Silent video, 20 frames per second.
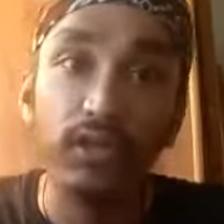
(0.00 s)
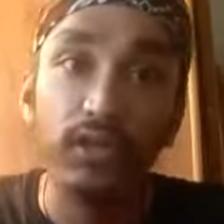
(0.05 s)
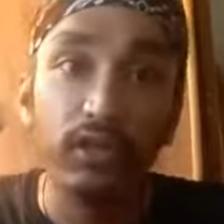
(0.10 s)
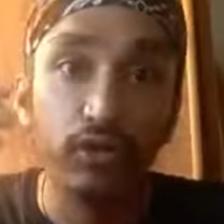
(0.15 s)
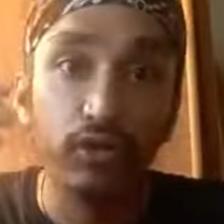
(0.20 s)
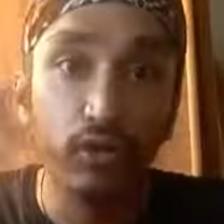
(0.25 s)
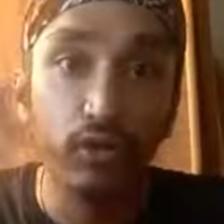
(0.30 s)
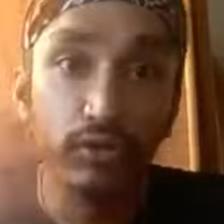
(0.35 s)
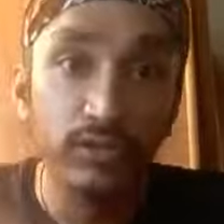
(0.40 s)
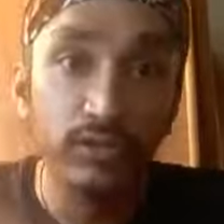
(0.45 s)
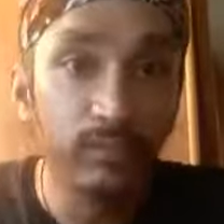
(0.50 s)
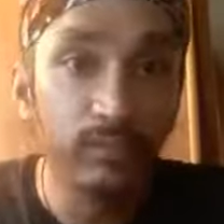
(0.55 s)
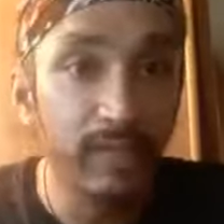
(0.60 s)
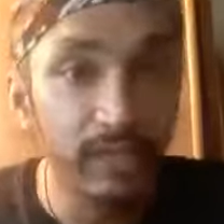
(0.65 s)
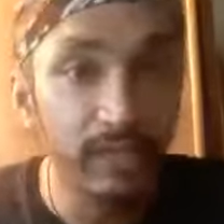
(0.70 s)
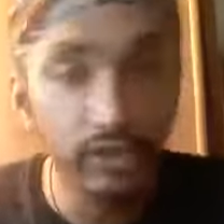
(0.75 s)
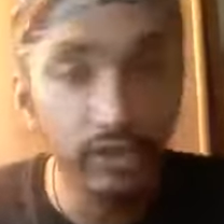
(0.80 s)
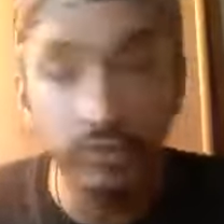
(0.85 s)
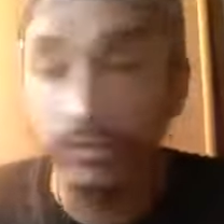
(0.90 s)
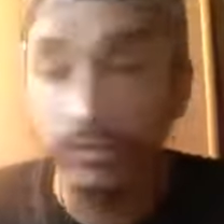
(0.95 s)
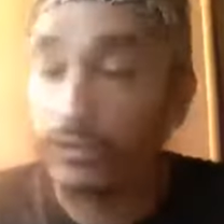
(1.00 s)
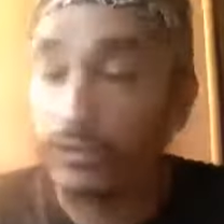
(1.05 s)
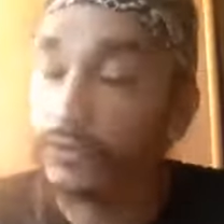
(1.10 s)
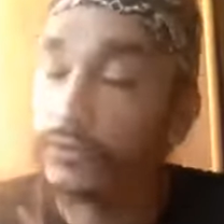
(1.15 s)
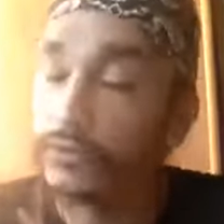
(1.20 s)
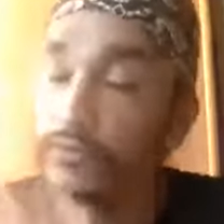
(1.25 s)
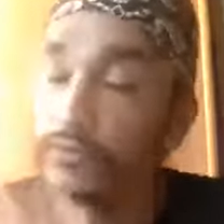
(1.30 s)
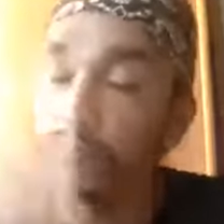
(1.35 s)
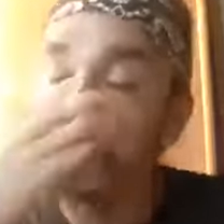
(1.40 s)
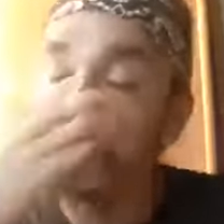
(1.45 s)
Go to my YouTube,
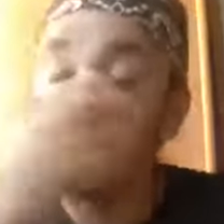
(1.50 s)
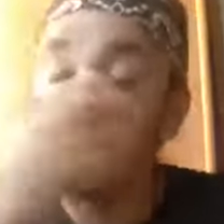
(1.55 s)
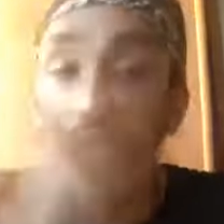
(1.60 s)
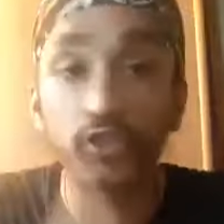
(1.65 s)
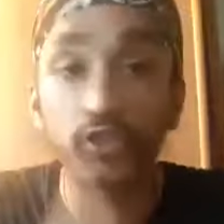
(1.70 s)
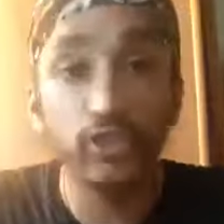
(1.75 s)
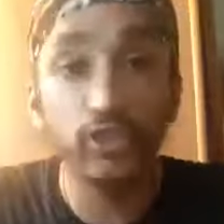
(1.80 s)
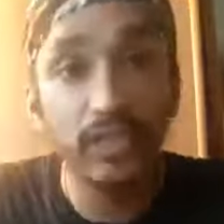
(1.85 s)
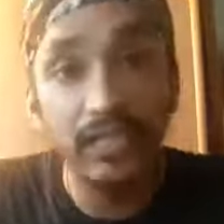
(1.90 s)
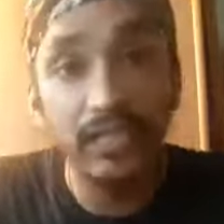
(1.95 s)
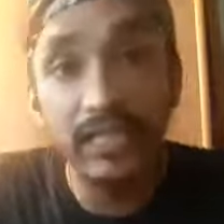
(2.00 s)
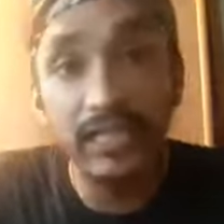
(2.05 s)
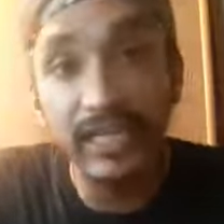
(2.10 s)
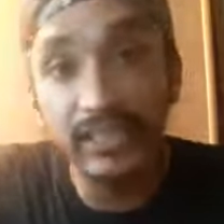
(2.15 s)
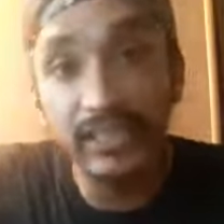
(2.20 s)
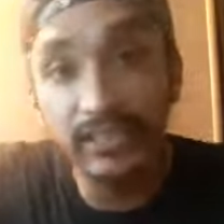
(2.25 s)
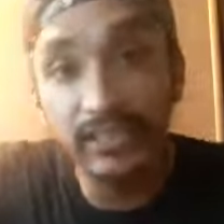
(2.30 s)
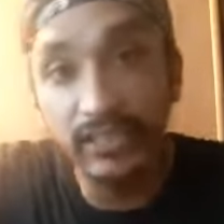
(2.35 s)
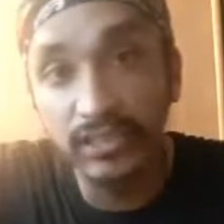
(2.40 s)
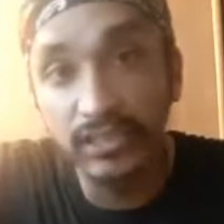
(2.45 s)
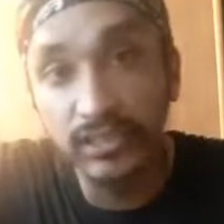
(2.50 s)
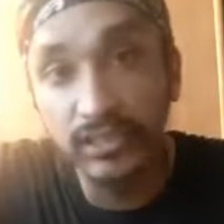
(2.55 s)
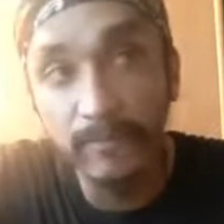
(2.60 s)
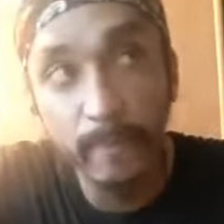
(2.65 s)
Spiritual Connection,